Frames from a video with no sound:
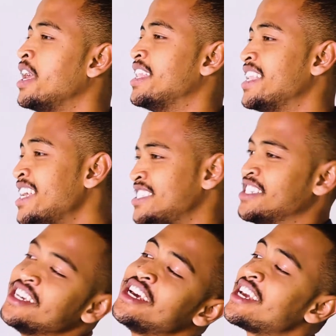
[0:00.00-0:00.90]

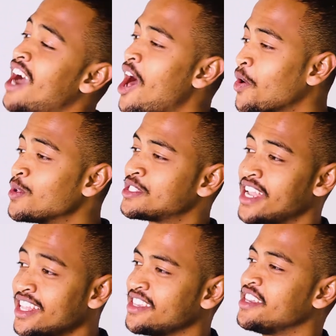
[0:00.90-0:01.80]
Listen, God holds
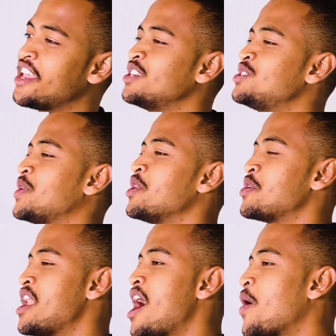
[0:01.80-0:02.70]
nothing against you and you're
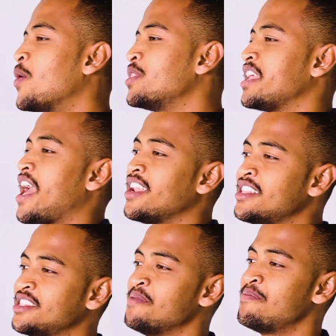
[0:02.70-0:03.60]
not holding
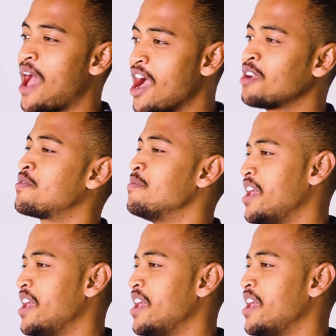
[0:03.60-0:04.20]
anything back from